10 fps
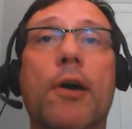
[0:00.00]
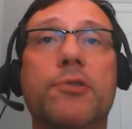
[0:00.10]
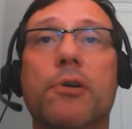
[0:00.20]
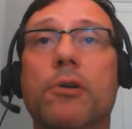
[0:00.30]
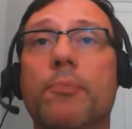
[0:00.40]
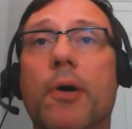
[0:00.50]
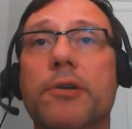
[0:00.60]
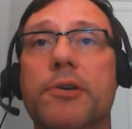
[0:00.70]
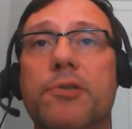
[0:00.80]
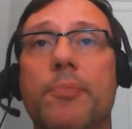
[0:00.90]
external
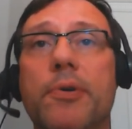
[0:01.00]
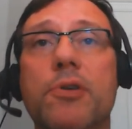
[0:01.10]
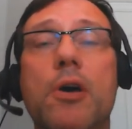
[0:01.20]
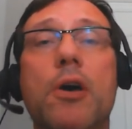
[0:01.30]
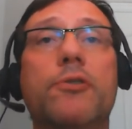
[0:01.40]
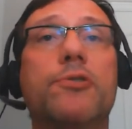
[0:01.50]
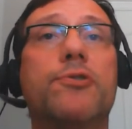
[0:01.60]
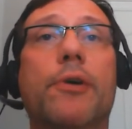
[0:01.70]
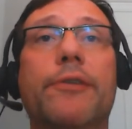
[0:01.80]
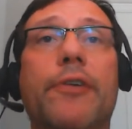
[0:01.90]
participants to
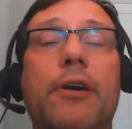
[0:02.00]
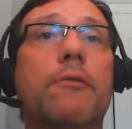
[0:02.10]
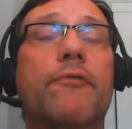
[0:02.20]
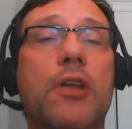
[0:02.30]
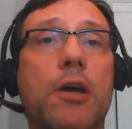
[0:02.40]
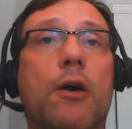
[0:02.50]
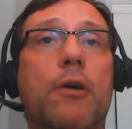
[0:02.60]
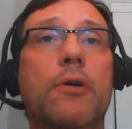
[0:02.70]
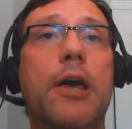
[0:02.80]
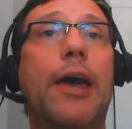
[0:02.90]
join via video,